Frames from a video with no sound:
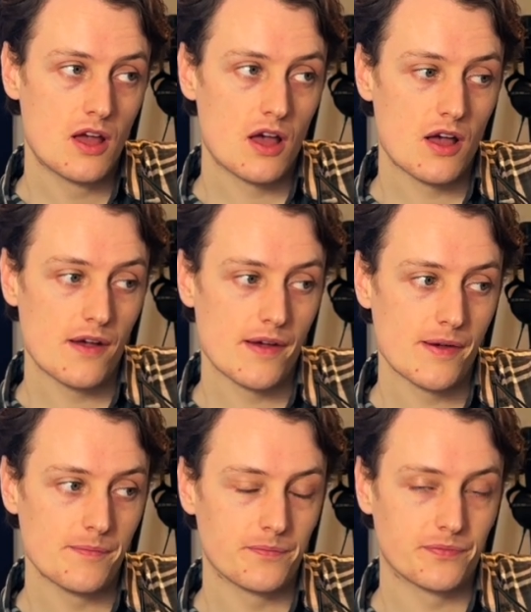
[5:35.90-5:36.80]

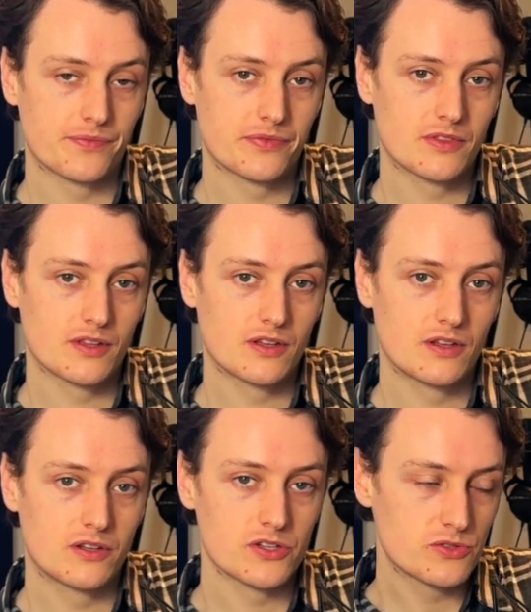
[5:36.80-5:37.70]

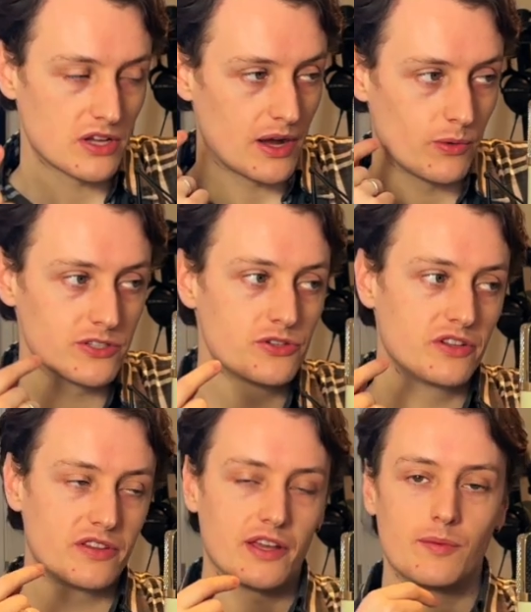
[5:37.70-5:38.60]
Because I want you to
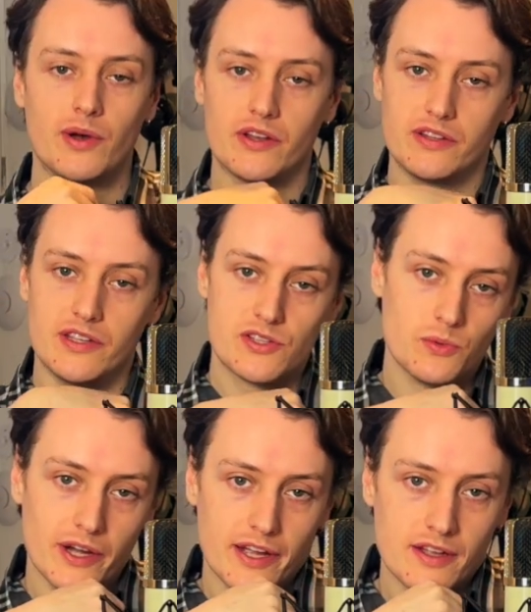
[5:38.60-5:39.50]
think about it this
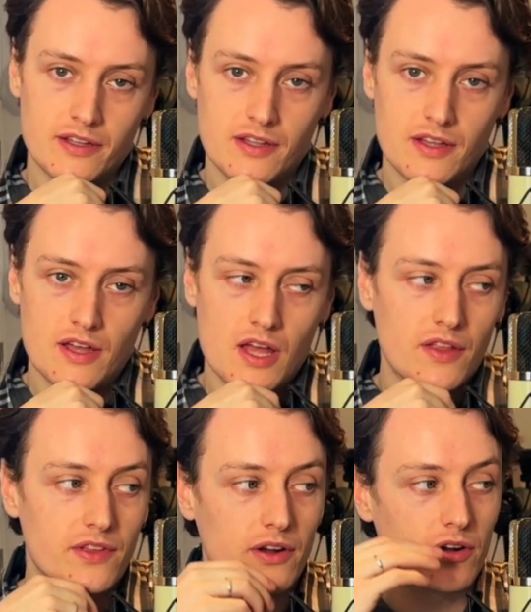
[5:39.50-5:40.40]
way.
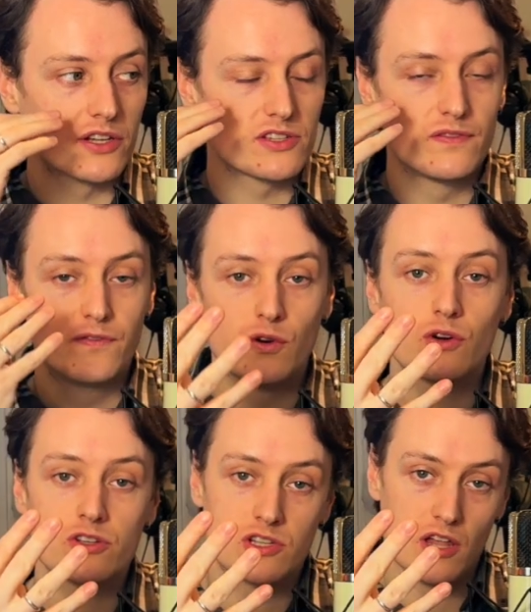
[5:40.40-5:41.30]
There is
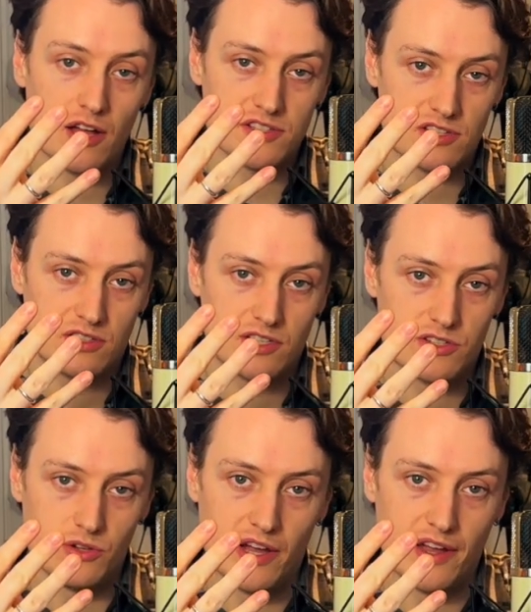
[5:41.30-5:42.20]
4 slots that
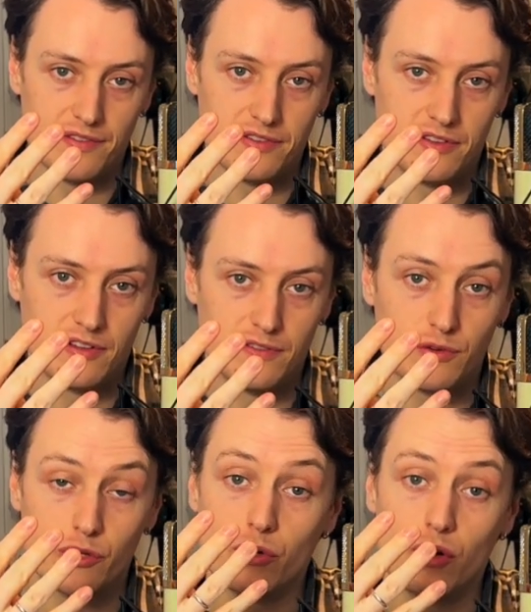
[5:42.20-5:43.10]
you have
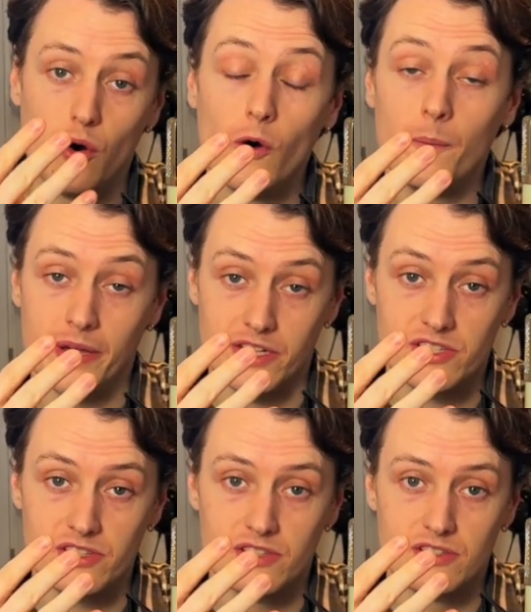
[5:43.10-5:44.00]
for your whole
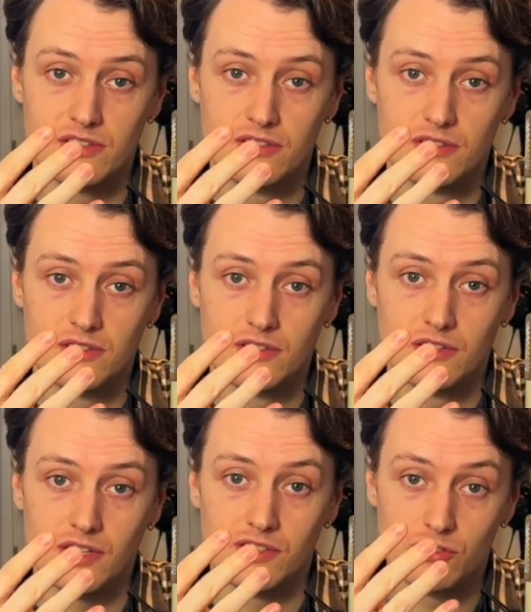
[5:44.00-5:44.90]
mix
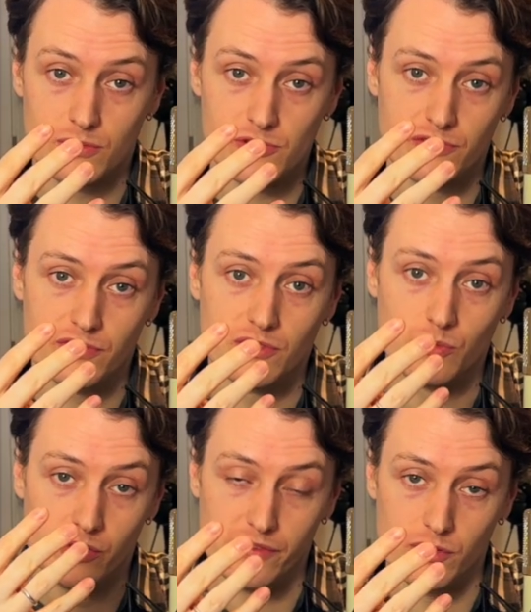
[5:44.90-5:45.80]
in terms of
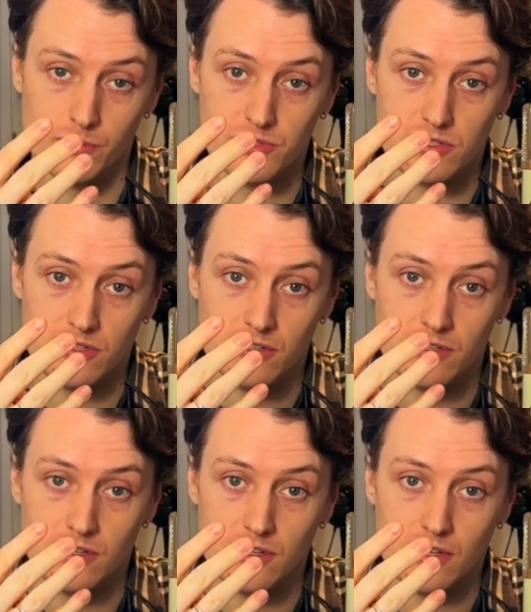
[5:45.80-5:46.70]
reverbs
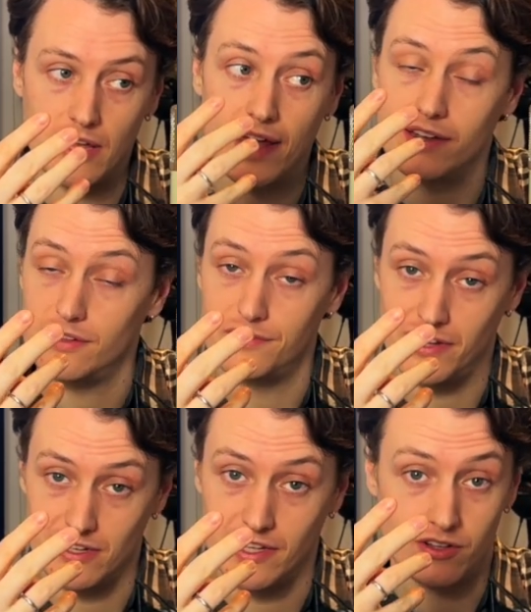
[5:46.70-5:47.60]
and
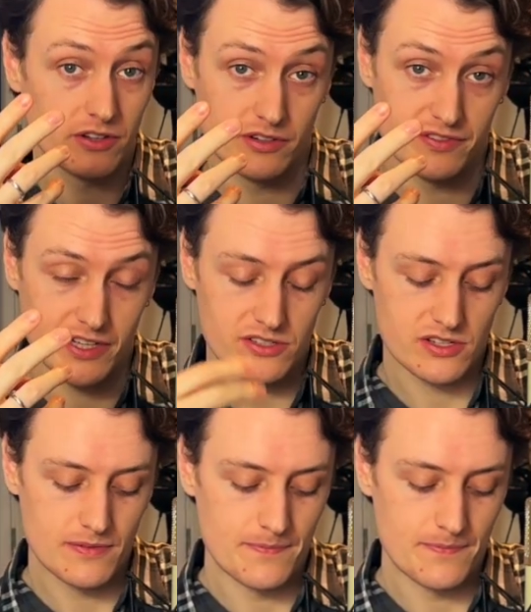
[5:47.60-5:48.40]
other effects.